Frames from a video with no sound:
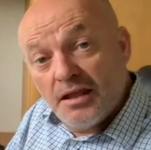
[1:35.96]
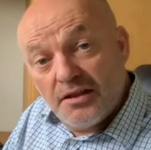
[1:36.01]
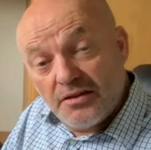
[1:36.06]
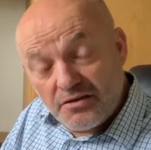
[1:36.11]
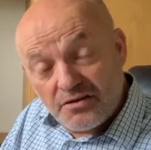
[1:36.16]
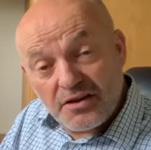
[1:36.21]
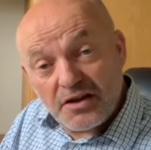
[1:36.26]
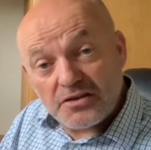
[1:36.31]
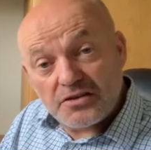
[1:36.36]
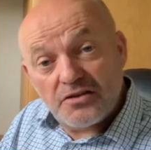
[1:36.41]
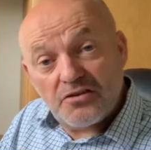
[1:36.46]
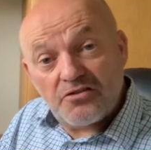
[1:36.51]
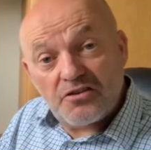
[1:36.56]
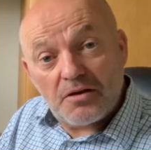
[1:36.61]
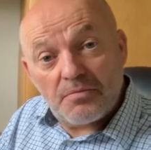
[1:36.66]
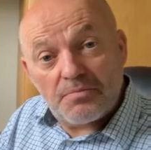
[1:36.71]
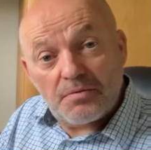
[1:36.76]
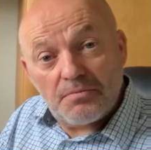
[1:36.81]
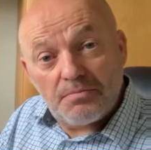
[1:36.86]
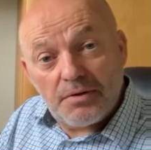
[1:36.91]
There's actually a
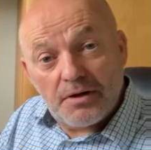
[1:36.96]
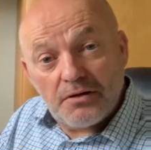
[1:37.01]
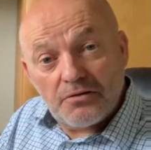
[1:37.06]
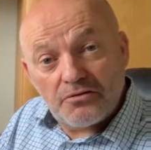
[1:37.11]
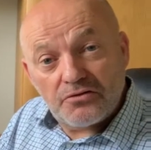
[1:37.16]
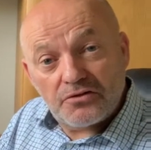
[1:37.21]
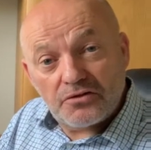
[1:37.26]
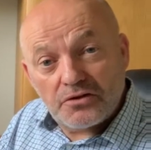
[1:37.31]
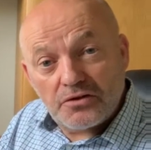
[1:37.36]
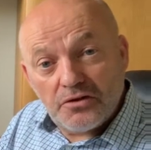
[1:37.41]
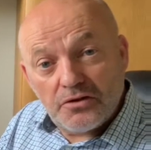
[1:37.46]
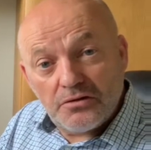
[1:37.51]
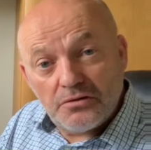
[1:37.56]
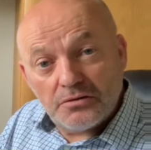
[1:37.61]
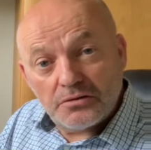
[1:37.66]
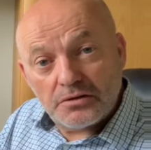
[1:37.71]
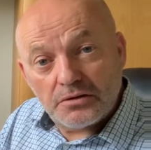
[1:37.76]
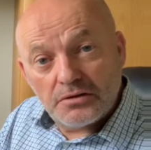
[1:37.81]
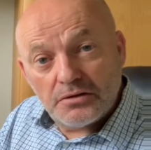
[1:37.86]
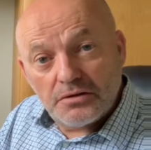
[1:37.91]
separate post
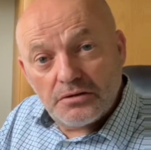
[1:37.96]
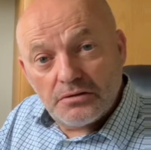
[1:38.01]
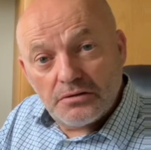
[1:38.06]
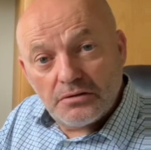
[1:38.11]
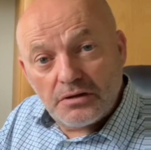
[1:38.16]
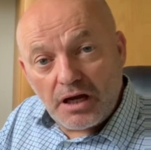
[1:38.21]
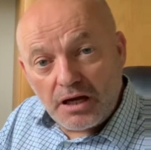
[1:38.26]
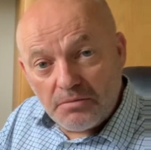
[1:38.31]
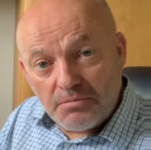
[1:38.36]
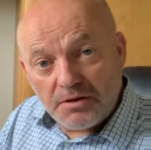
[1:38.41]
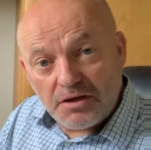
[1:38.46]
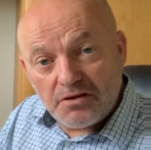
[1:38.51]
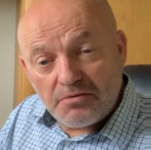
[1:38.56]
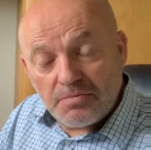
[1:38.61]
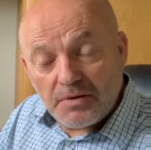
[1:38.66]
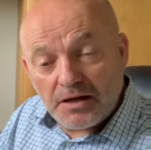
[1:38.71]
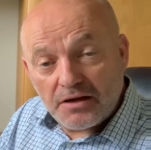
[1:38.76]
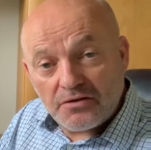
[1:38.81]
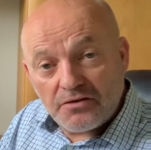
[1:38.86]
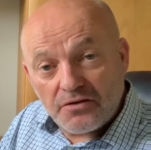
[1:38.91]
called How Big is
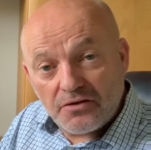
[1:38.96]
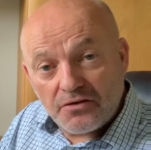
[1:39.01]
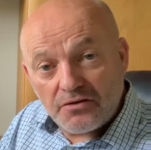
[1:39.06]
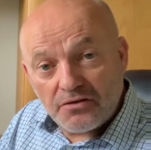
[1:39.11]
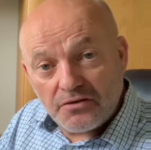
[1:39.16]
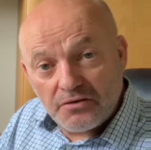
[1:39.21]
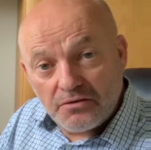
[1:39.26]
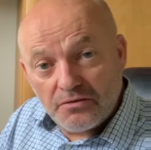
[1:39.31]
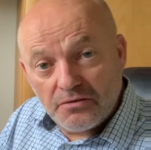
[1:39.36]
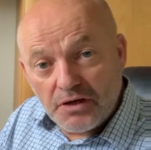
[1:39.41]
Paxos,